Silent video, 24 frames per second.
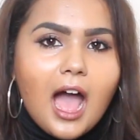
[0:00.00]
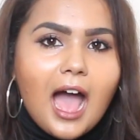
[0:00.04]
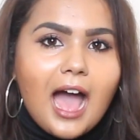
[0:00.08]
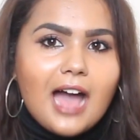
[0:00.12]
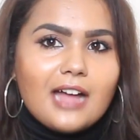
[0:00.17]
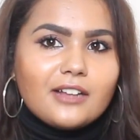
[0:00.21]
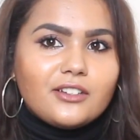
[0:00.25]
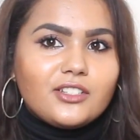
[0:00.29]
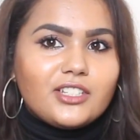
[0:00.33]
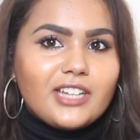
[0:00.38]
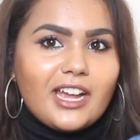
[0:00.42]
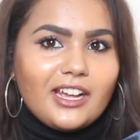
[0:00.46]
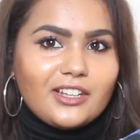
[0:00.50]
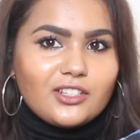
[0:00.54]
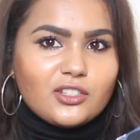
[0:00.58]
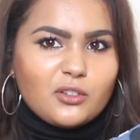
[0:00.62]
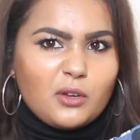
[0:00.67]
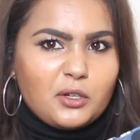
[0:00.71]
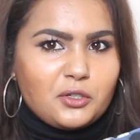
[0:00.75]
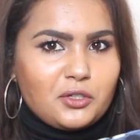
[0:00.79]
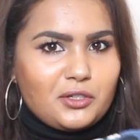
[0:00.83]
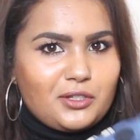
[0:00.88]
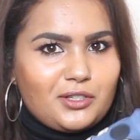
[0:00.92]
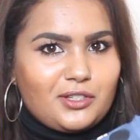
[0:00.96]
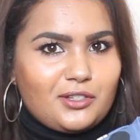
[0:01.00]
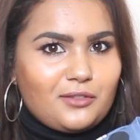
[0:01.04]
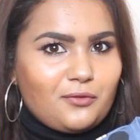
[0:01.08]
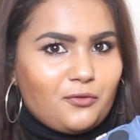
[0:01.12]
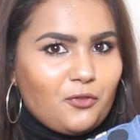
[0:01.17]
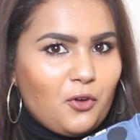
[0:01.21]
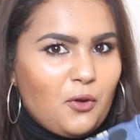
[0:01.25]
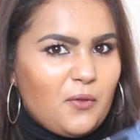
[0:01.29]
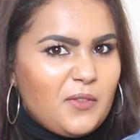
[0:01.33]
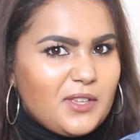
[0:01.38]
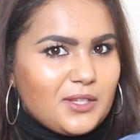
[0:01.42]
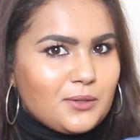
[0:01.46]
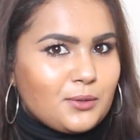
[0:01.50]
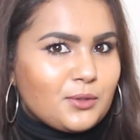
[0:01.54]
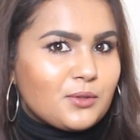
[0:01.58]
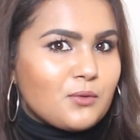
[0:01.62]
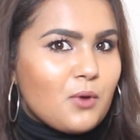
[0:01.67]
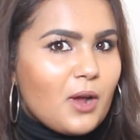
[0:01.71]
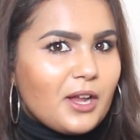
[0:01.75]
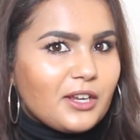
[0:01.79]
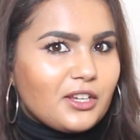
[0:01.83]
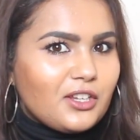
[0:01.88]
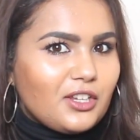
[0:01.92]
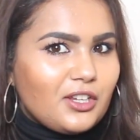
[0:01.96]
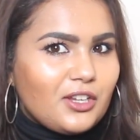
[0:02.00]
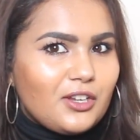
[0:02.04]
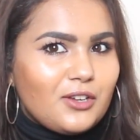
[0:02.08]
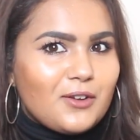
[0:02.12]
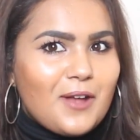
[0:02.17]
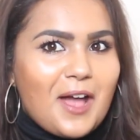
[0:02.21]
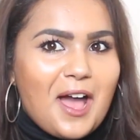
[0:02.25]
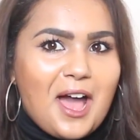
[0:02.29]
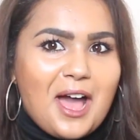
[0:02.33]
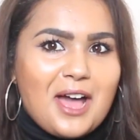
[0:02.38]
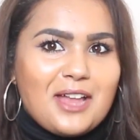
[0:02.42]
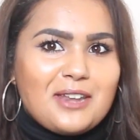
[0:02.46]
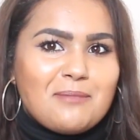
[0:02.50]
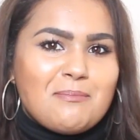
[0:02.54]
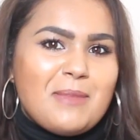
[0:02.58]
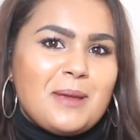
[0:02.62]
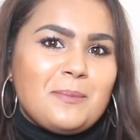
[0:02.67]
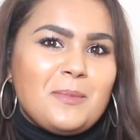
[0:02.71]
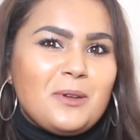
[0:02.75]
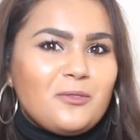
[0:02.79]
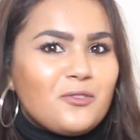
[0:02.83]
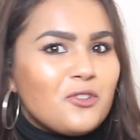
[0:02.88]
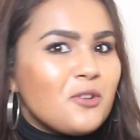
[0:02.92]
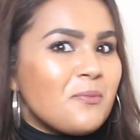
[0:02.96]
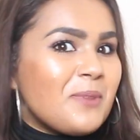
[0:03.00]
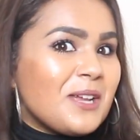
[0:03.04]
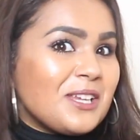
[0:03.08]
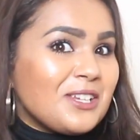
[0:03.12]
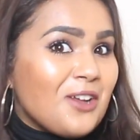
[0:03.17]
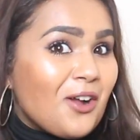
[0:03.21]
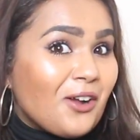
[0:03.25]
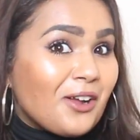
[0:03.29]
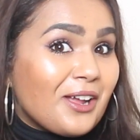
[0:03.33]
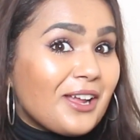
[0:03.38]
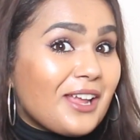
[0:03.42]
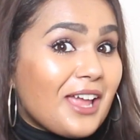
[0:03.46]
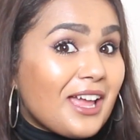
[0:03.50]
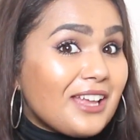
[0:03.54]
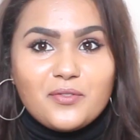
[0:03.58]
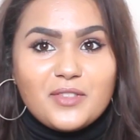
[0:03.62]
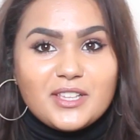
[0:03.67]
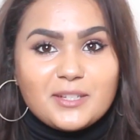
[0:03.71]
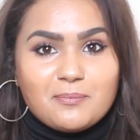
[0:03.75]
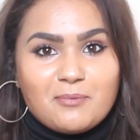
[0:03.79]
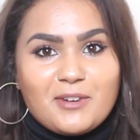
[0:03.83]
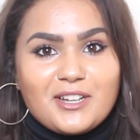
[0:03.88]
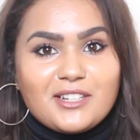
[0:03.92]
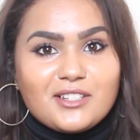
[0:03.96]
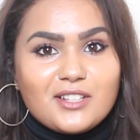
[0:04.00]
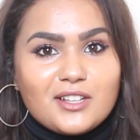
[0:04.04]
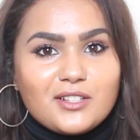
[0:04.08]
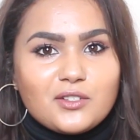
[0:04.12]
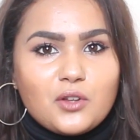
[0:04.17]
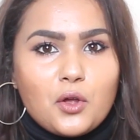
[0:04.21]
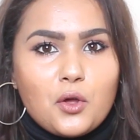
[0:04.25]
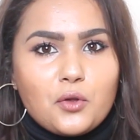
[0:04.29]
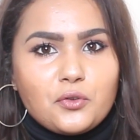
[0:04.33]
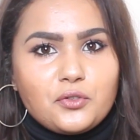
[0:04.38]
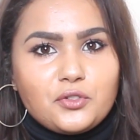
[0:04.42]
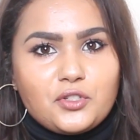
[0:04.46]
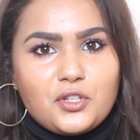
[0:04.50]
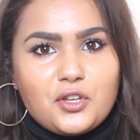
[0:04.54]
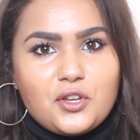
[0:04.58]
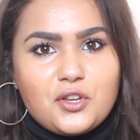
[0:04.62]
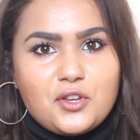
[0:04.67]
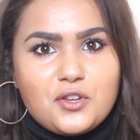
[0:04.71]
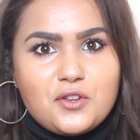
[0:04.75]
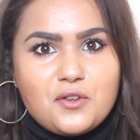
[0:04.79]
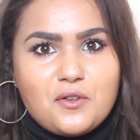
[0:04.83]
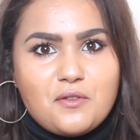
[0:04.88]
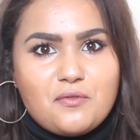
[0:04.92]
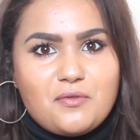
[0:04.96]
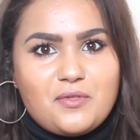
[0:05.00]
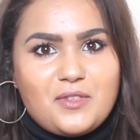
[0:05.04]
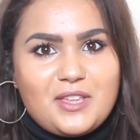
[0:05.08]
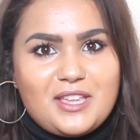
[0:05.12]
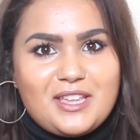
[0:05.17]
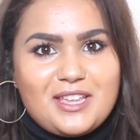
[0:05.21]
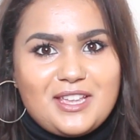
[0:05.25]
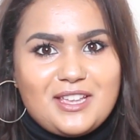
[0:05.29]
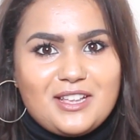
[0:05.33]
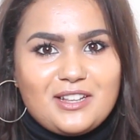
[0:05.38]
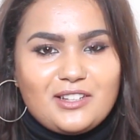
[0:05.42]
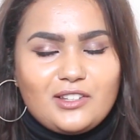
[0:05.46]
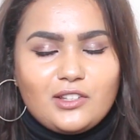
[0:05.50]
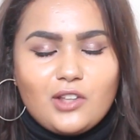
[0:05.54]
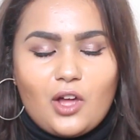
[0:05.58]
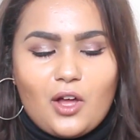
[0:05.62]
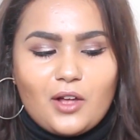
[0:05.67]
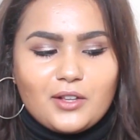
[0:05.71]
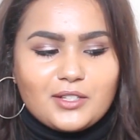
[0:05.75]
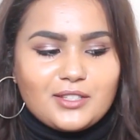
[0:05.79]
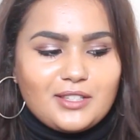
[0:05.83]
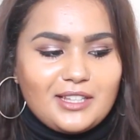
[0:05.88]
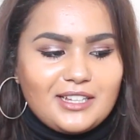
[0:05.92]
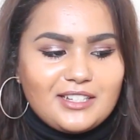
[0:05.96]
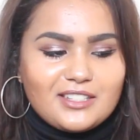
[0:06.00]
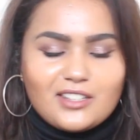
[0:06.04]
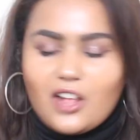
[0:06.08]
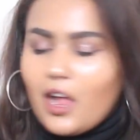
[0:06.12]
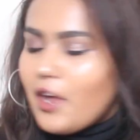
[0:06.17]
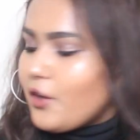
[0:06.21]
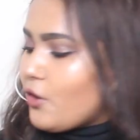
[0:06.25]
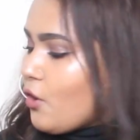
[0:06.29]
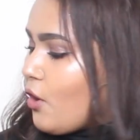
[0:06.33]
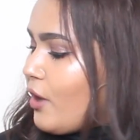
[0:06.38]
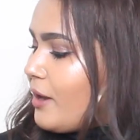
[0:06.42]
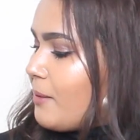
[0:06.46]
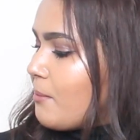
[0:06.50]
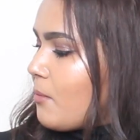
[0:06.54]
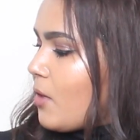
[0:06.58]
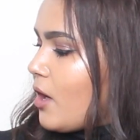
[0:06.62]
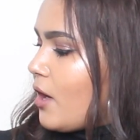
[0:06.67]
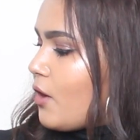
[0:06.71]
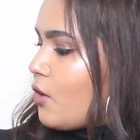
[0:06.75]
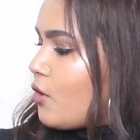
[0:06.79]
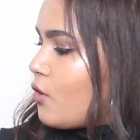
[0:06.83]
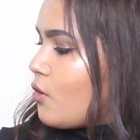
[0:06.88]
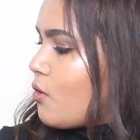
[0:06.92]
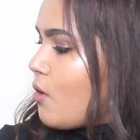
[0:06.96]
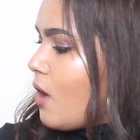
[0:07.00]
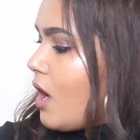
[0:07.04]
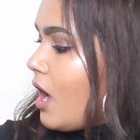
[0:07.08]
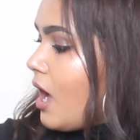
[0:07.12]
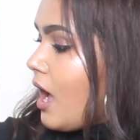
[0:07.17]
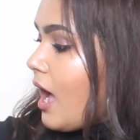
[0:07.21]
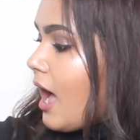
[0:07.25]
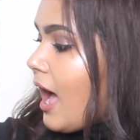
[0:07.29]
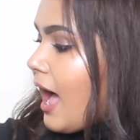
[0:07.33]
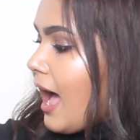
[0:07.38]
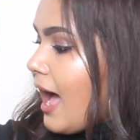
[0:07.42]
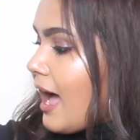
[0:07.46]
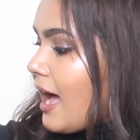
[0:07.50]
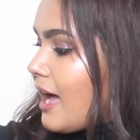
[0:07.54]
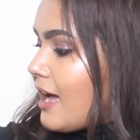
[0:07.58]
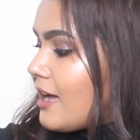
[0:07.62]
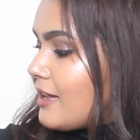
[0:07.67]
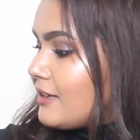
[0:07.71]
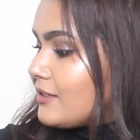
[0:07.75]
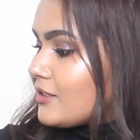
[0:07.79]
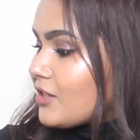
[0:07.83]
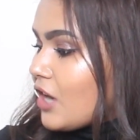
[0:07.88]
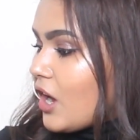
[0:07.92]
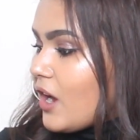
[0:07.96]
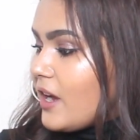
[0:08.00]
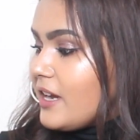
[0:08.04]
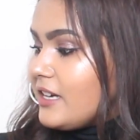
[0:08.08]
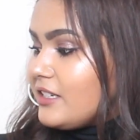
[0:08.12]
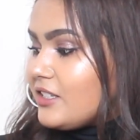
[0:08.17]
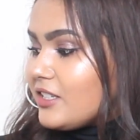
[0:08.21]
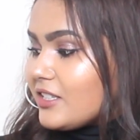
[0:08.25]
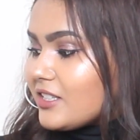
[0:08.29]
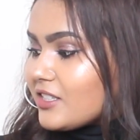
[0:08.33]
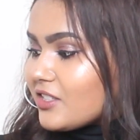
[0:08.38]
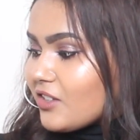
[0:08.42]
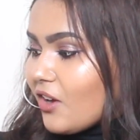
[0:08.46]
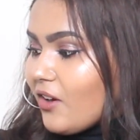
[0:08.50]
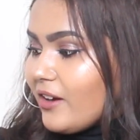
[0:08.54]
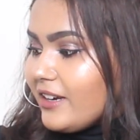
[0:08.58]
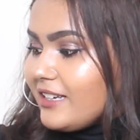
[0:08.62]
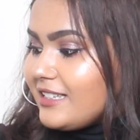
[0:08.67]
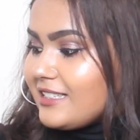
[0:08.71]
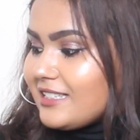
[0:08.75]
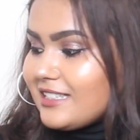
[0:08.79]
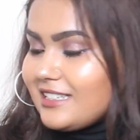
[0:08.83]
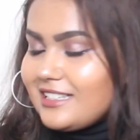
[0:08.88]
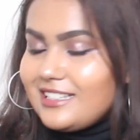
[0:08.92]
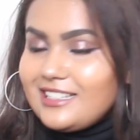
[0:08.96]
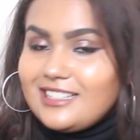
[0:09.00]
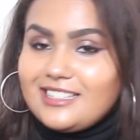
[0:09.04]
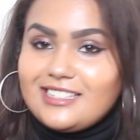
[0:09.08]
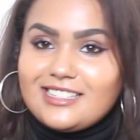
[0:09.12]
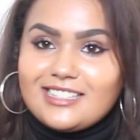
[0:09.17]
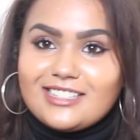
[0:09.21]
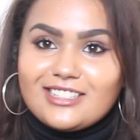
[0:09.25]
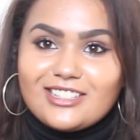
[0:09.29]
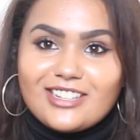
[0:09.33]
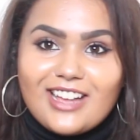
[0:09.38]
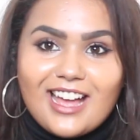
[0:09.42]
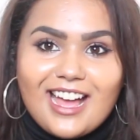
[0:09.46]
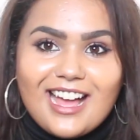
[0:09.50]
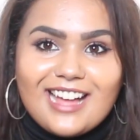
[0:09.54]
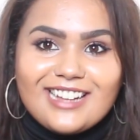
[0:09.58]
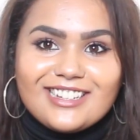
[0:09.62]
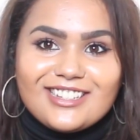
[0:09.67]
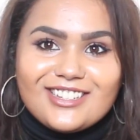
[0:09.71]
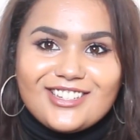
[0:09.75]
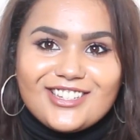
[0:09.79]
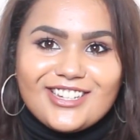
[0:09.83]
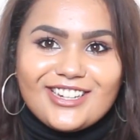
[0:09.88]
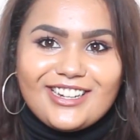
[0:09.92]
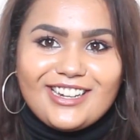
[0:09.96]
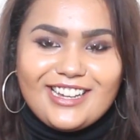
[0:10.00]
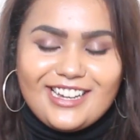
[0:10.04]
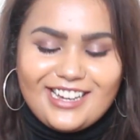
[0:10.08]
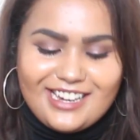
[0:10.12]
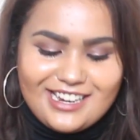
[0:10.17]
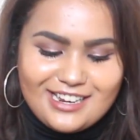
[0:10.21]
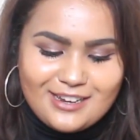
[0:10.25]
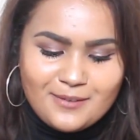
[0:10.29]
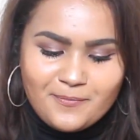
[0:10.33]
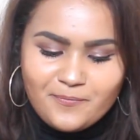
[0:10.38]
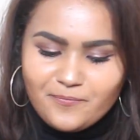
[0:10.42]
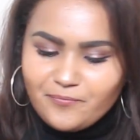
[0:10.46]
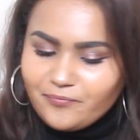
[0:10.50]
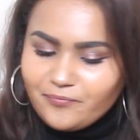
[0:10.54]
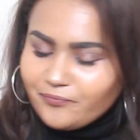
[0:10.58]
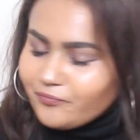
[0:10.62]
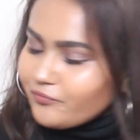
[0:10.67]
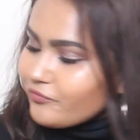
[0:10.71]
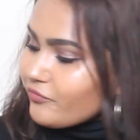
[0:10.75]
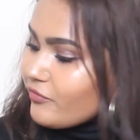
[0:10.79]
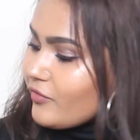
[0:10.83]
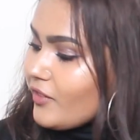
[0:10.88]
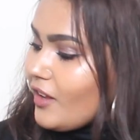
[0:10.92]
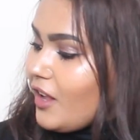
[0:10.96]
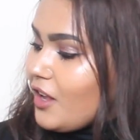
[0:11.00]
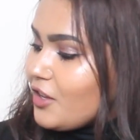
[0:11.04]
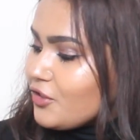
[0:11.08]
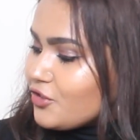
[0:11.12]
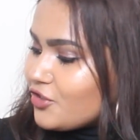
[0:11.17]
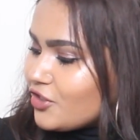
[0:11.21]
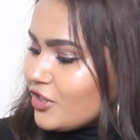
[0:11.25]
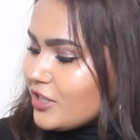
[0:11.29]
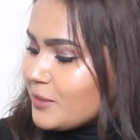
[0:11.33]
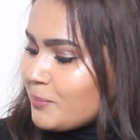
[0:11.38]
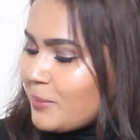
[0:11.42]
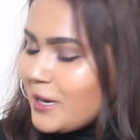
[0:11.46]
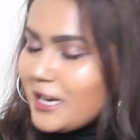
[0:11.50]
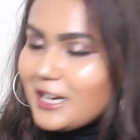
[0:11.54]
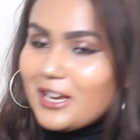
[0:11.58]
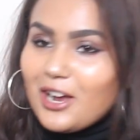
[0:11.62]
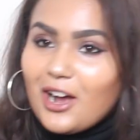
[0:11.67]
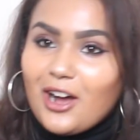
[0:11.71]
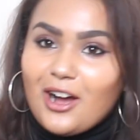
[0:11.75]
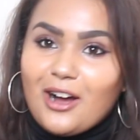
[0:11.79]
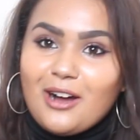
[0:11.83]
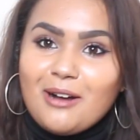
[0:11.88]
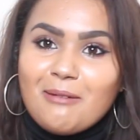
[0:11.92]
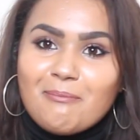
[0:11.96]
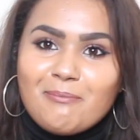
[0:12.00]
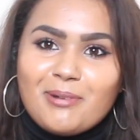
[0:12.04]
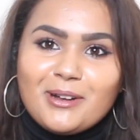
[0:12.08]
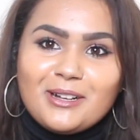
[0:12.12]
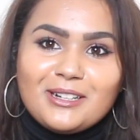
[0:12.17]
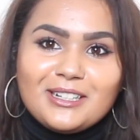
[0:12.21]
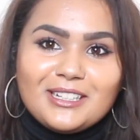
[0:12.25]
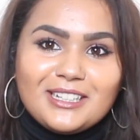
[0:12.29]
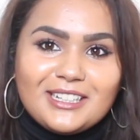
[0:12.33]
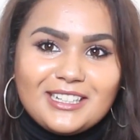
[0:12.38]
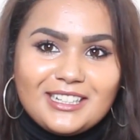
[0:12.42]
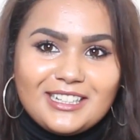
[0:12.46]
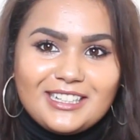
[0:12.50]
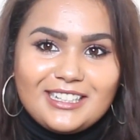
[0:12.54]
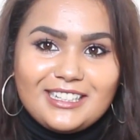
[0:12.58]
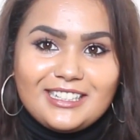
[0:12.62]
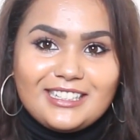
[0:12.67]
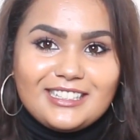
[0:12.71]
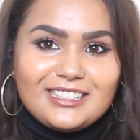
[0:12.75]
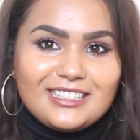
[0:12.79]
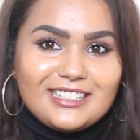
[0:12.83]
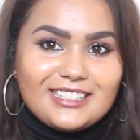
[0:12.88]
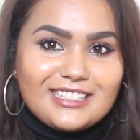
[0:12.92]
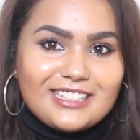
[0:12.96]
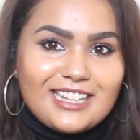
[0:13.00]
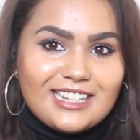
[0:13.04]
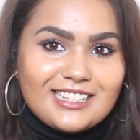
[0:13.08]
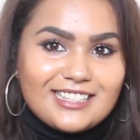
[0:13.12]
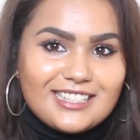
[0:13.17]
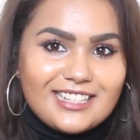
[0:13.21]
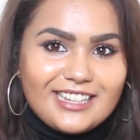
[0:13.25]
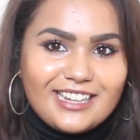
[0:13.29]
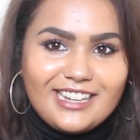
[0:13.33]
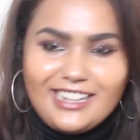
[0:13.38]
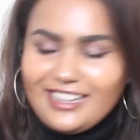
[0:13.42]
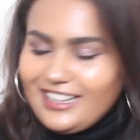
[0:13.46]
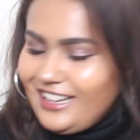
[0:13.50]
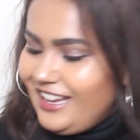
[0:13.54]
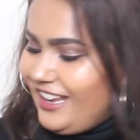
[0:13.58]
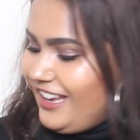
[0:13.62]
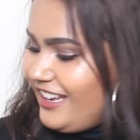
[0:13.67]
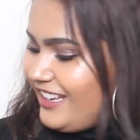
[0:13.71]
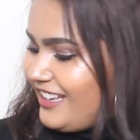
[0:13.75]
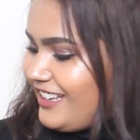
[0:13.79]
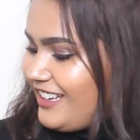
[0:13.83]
And yeah, so I just thought this was quite cute and made me feel a bit young again. This brings us on to the last things that I got in my haul, and I decided to actually just pick up, that's it,